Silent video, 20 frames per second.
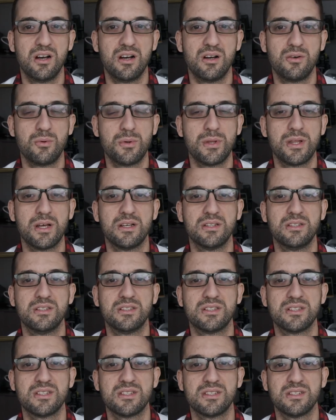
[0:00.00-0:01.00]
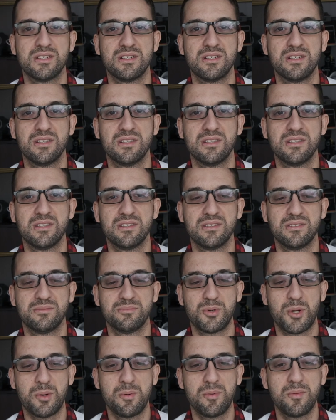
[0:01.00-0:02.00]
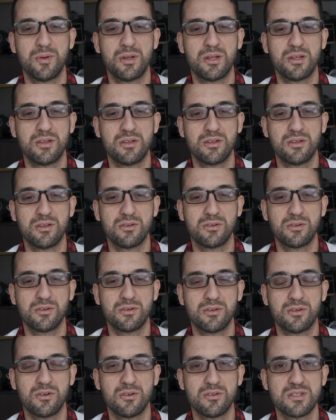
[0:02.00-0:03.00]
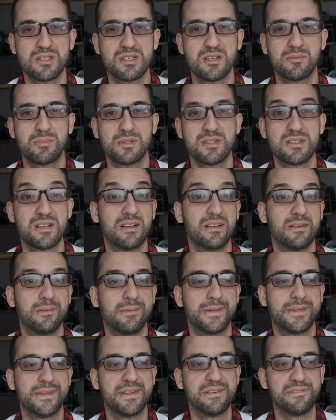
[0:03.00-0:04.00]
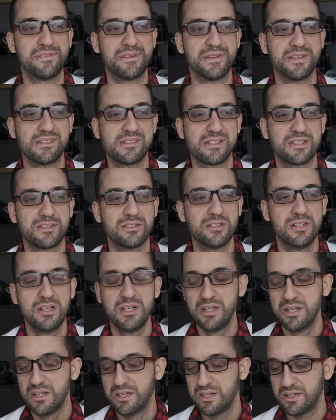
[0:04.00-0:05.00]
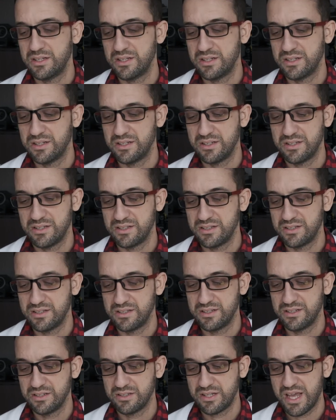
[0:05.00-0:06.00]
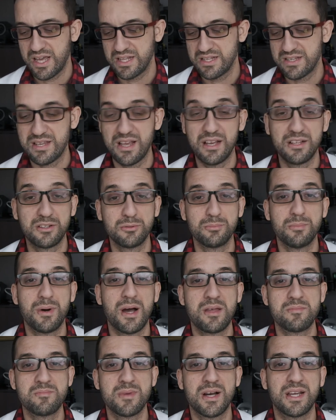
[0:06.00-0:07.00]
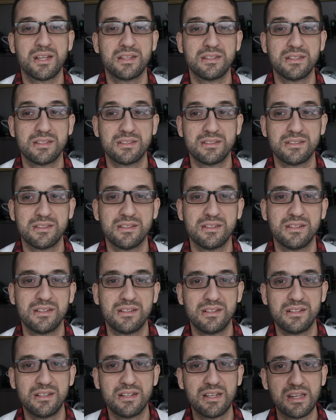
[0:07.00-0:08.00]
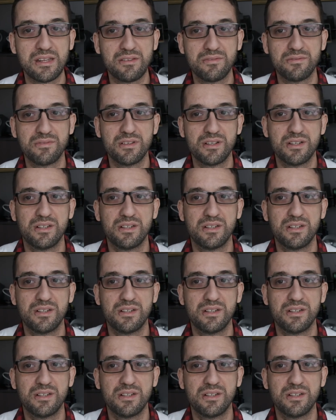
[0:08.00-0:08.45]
with others, probably your concept is a little bit different. So, okay, I decided to buy mine and leave